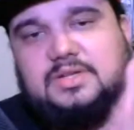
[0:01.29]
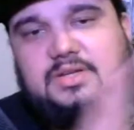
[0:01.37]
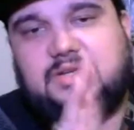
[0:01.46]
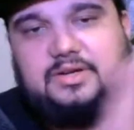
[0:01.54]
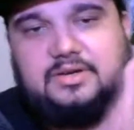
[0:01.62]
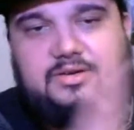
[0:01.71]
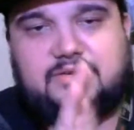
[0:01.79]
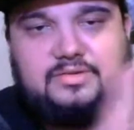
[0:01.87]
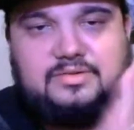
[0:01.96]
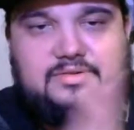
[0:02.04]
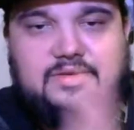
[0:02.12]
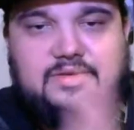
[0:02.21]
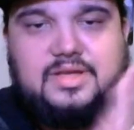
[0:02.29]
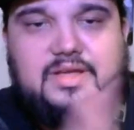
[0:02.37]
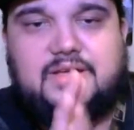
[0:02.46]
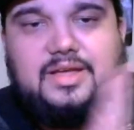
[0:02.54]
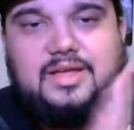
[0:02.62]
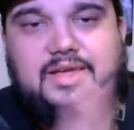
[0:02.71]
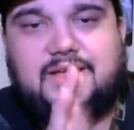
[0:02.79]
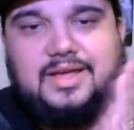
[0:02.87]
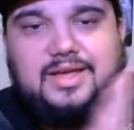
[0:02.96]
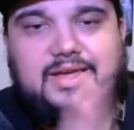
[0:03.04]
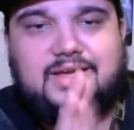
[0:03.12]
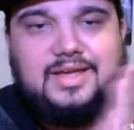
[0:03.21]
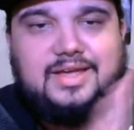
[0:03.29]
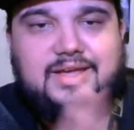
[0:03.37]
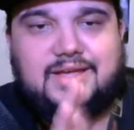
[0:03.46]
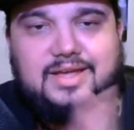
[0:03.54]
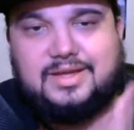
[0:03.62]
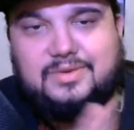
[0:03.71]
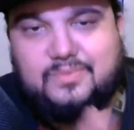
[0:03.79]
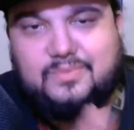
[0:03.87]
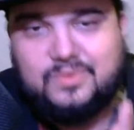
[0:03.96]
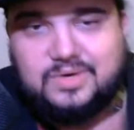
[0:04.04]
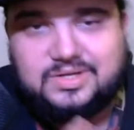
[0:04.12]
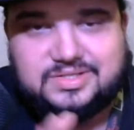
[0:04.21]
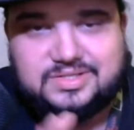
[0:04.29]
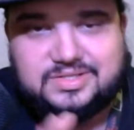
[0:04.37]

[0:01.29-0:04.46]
Here. Hey, what is up,